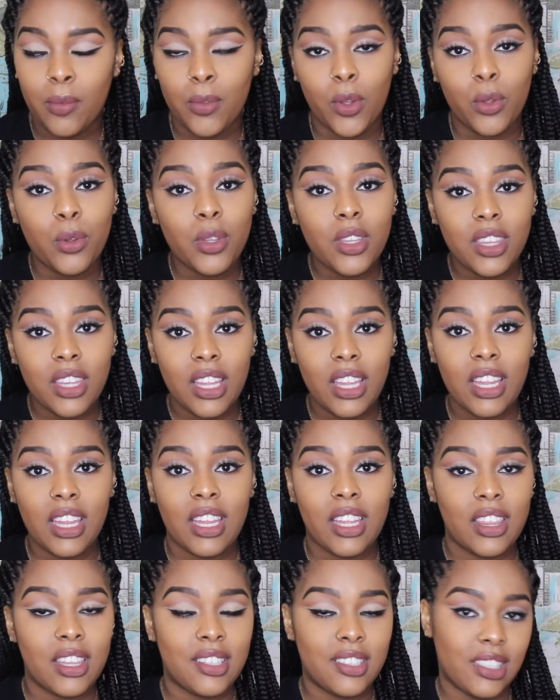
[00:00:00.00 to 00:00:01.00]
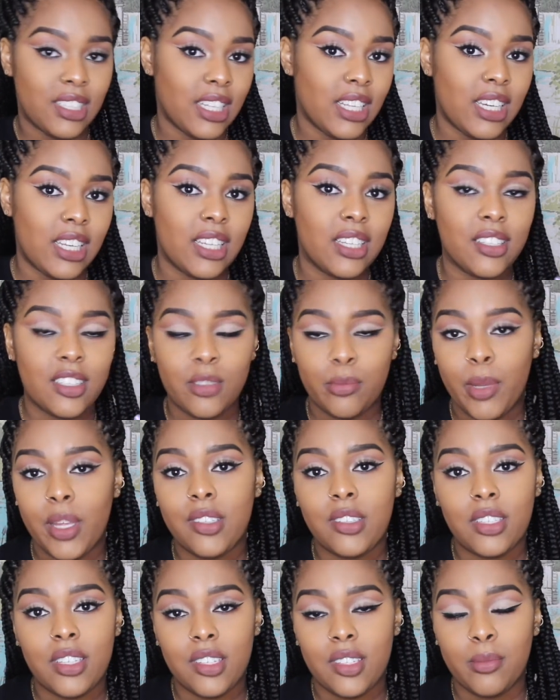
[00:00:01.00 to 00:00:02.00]
Only thing in the city
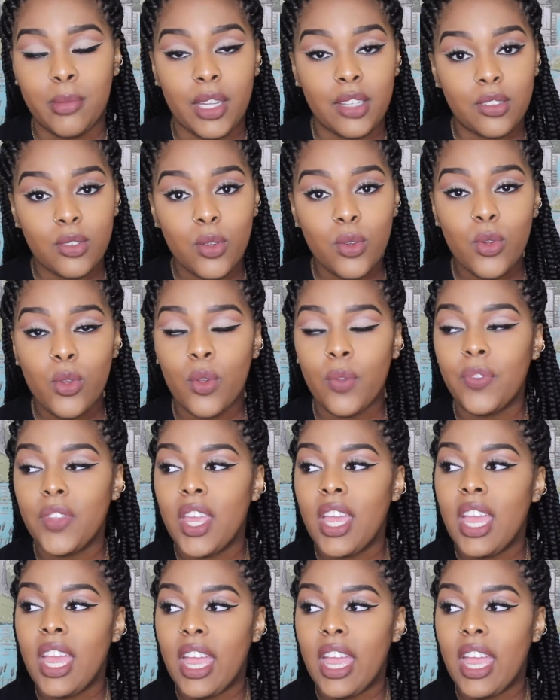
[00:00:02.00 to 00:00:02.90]
is my school,